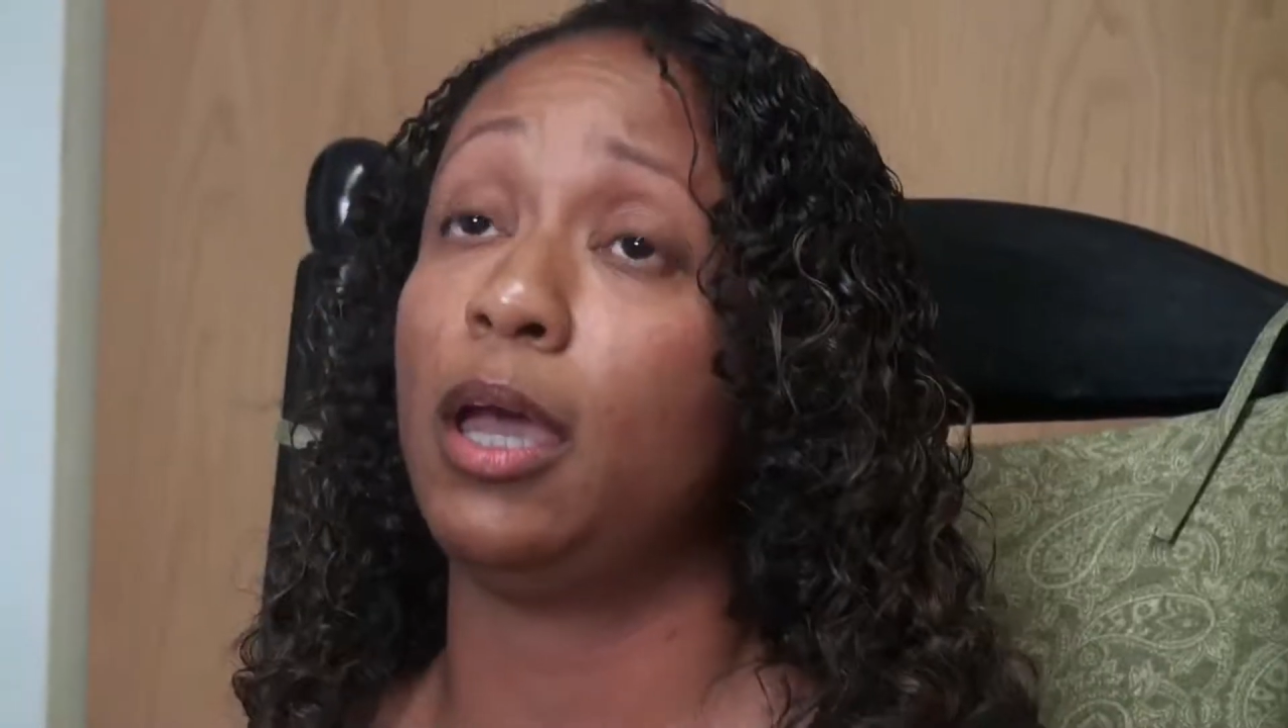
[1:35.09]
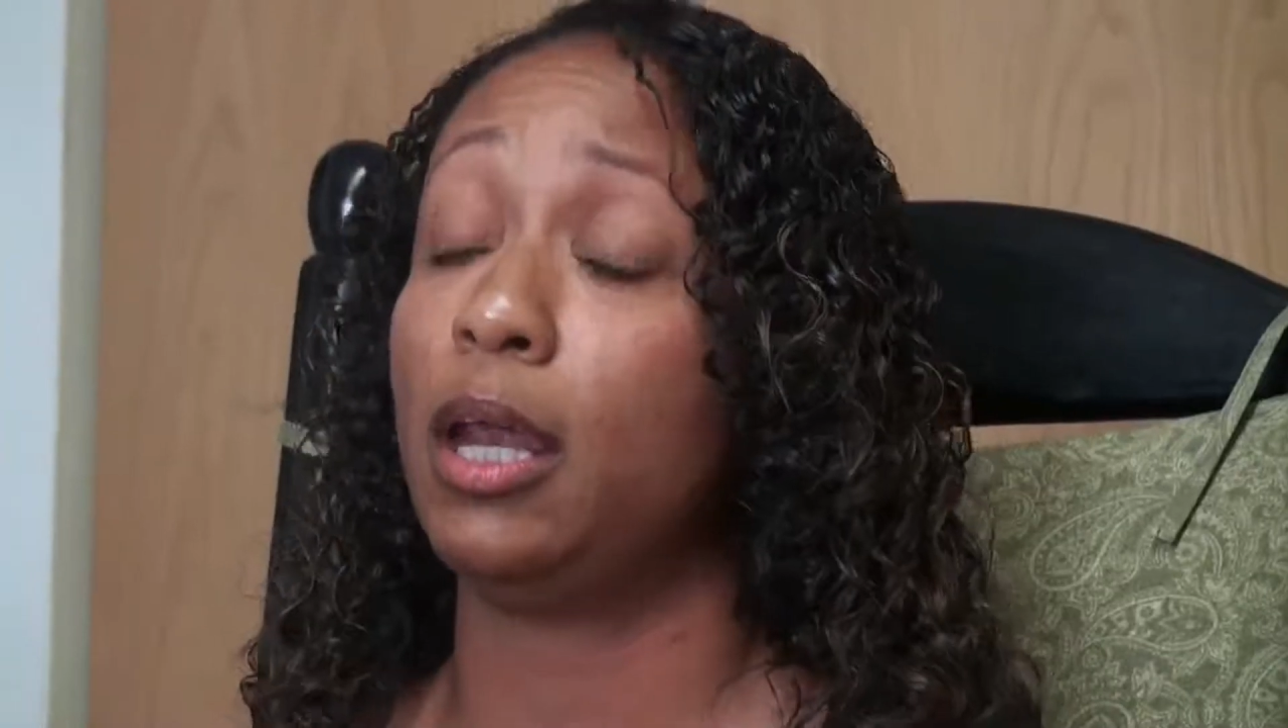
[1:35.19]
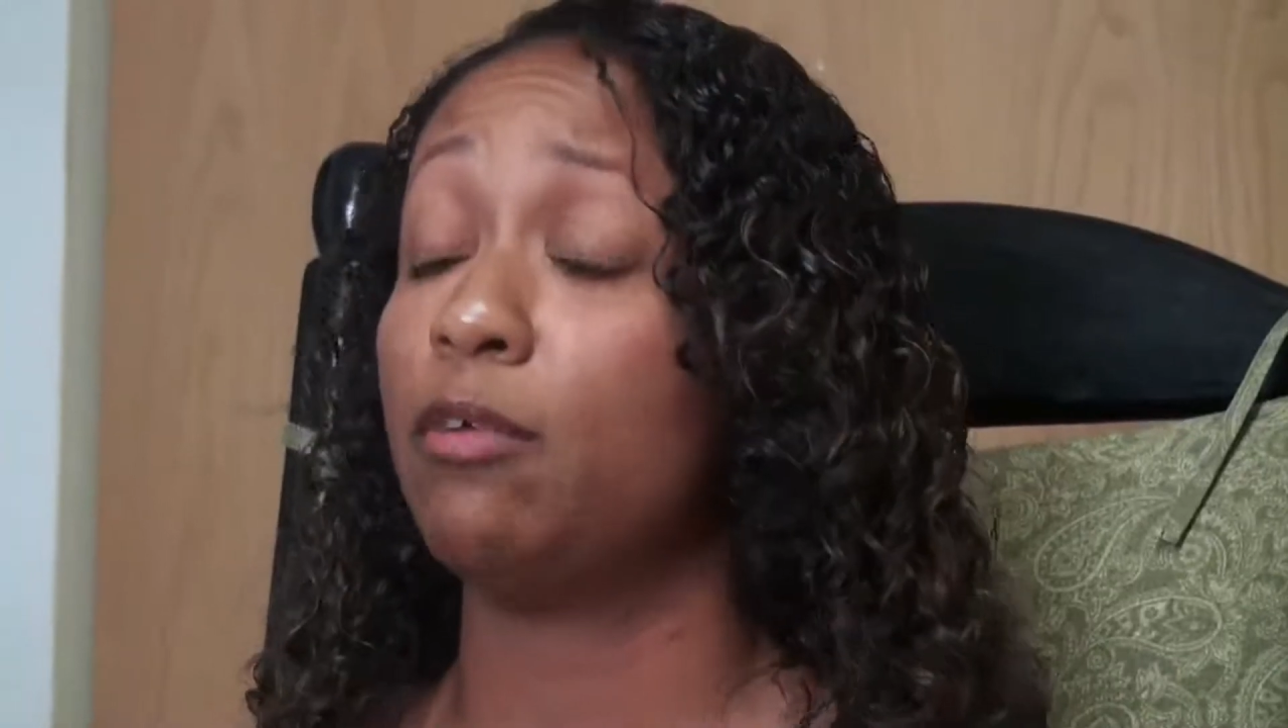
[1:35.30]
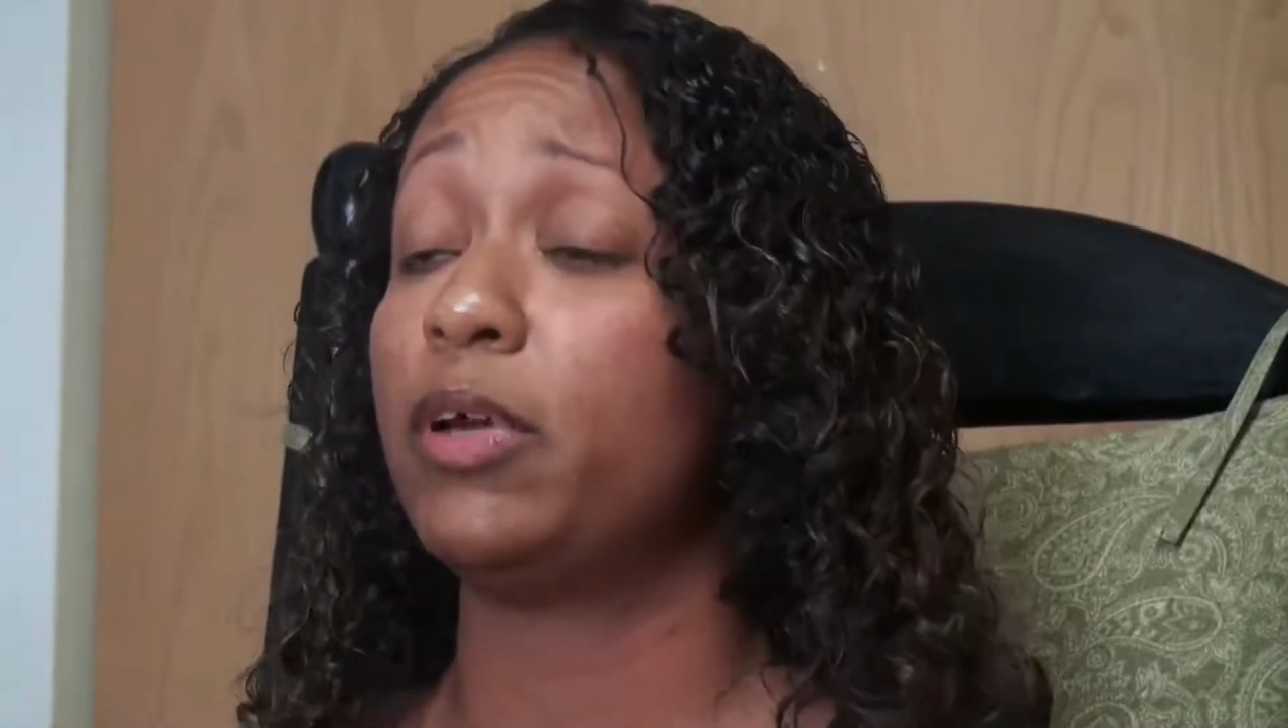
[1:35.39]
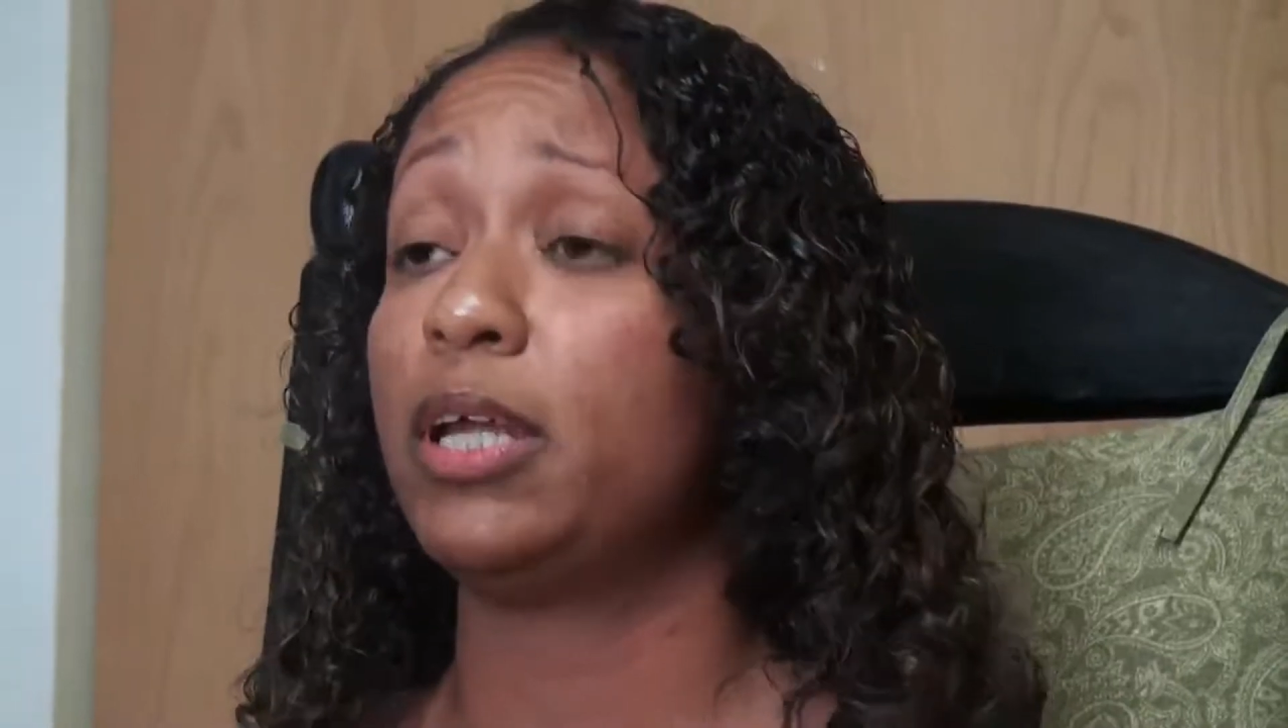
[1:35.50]

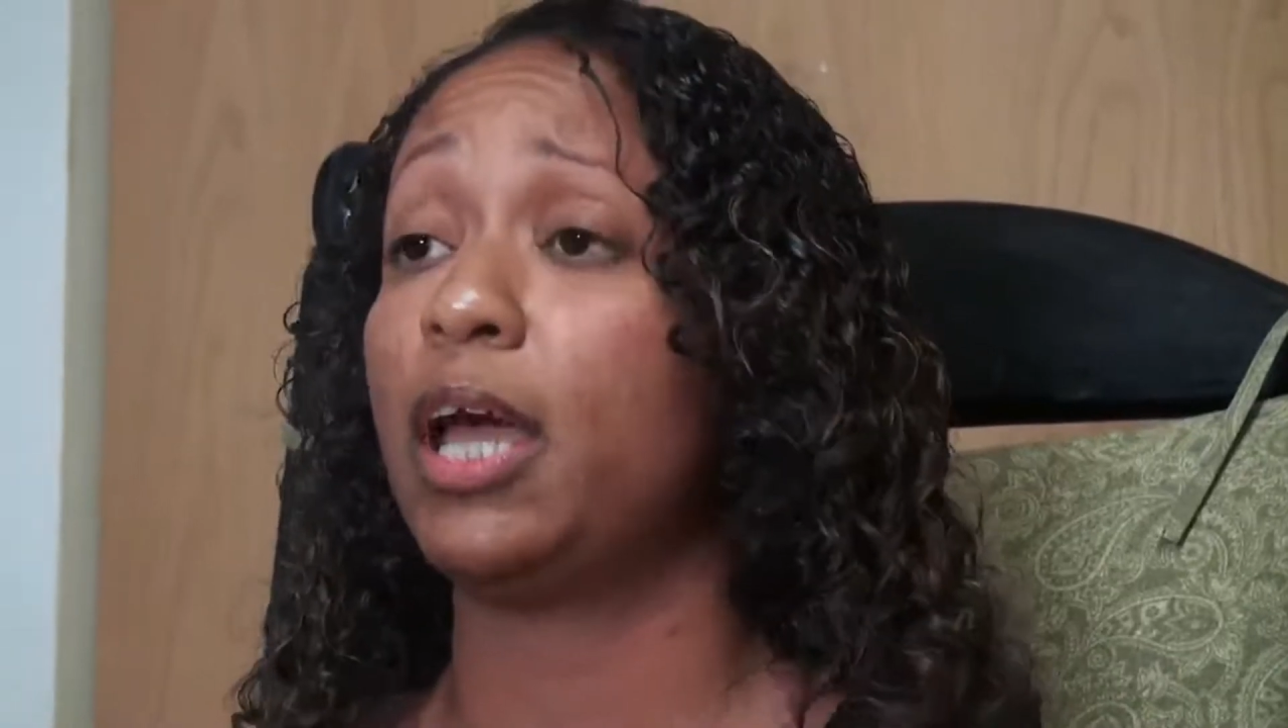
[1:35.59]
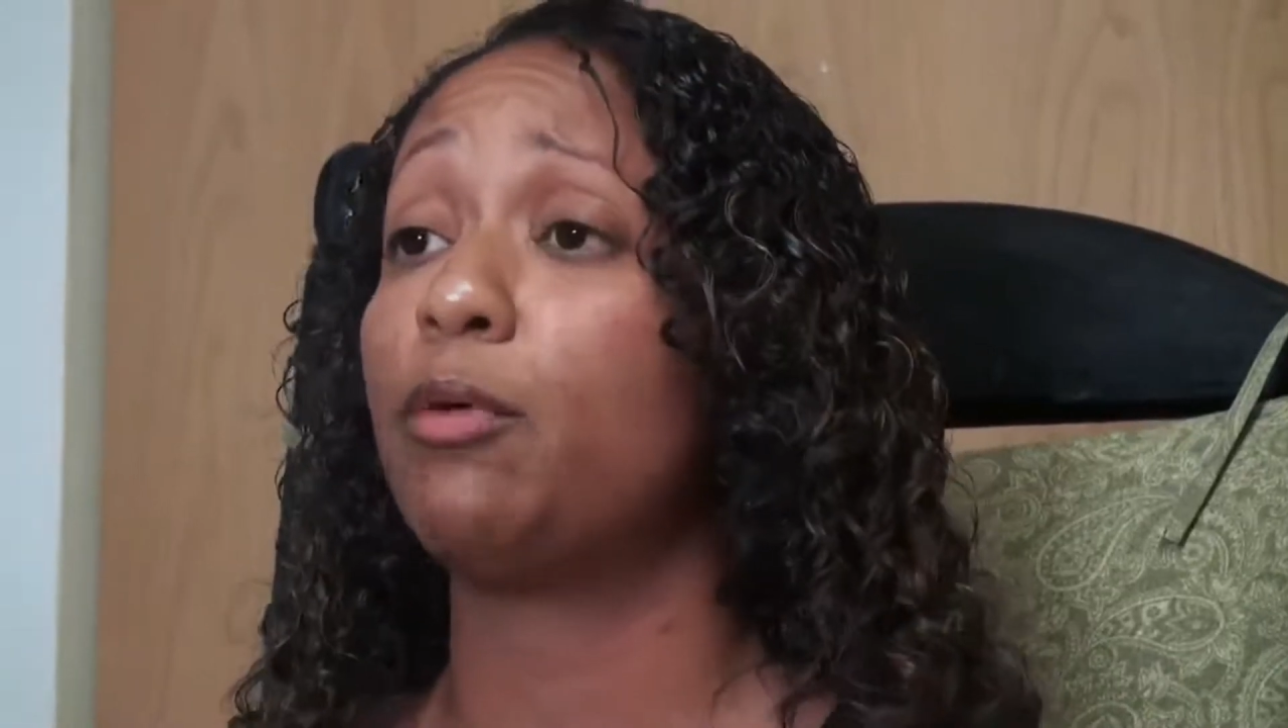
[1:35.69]
and every day